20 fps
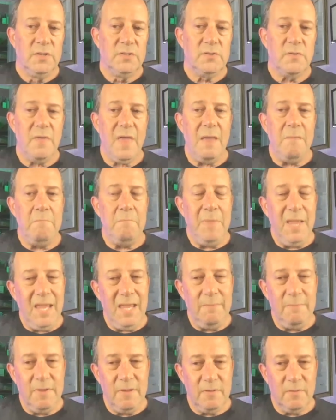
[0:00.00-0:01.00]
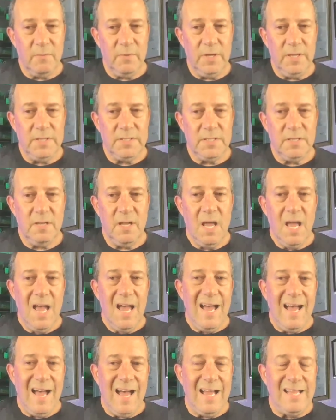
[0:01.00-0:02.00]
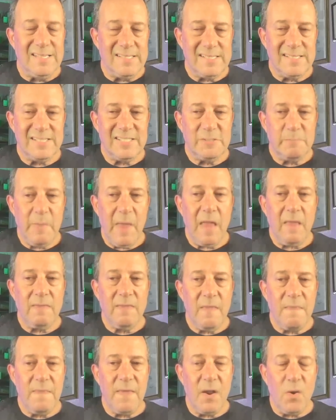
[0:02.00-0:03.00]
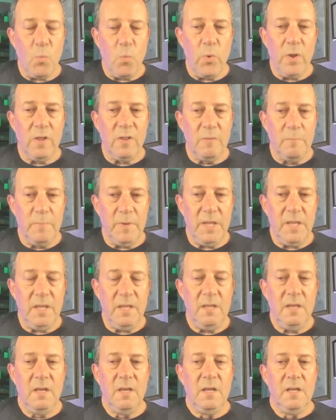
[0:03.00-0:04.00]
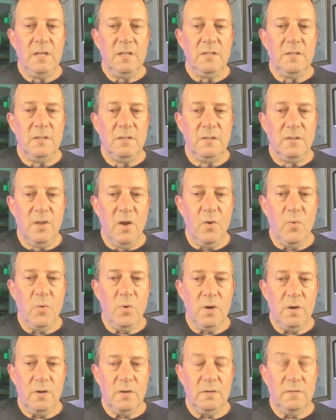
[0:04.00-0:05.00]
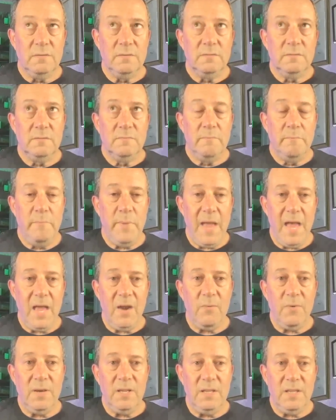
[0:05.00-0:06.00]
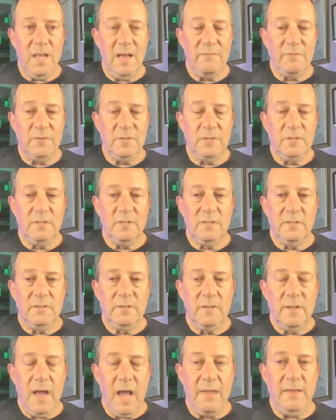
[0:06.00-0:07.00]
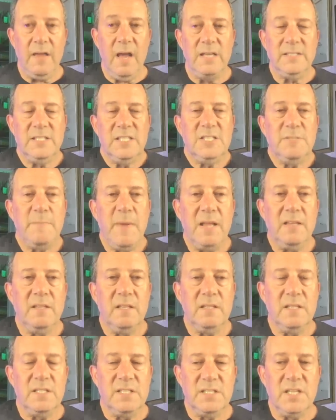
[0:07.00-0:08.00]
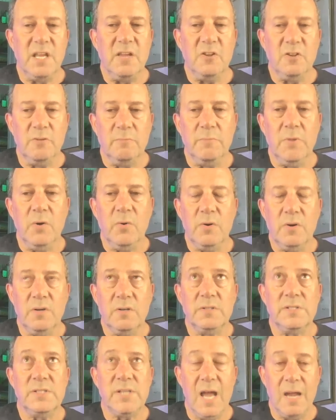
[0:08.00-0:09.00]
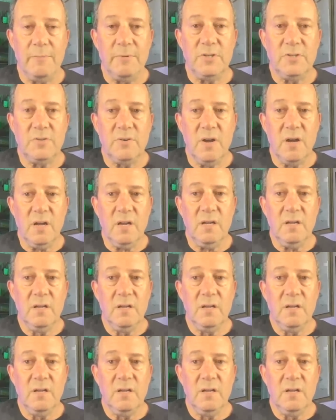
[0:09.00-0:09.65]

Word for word: So that may be the reason. I suspect that there will be lower battery level. I suspect that the single motor Cybertruck